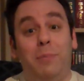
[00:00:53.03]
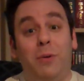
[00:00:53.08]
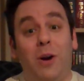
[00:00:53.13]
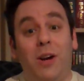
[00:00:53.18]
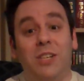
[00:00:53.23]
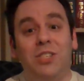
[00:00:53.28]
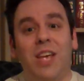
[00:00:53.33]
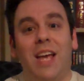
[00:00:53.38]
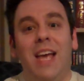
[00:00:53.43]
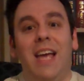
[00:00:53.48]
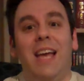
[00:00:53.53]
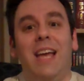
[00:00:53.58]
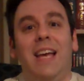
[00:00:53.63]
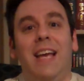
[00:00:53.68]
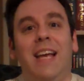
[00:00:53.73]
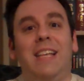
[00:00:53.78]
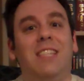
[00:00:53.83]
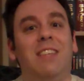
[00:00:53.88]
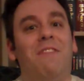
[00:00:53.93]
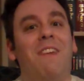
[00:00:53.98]

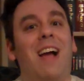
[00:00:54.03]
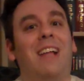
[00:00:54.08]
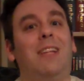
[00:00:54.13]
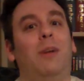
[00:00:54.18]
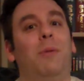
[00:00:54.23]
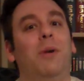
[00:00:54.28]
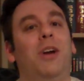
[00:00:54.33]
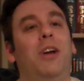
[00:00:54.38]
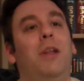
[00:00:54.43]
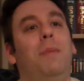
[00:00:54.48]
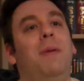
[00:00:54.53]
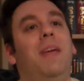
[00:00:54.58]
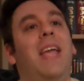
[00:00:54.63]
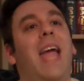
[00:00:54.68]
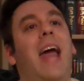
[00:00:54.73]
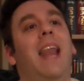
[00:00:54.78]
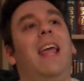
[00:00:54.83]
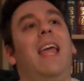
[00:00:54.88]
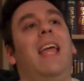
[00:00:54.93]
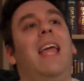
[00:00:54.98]
books is the fact that we're going to be
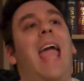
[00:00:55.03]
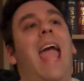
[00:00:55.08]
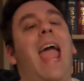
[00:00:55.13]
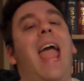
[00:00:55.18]
getting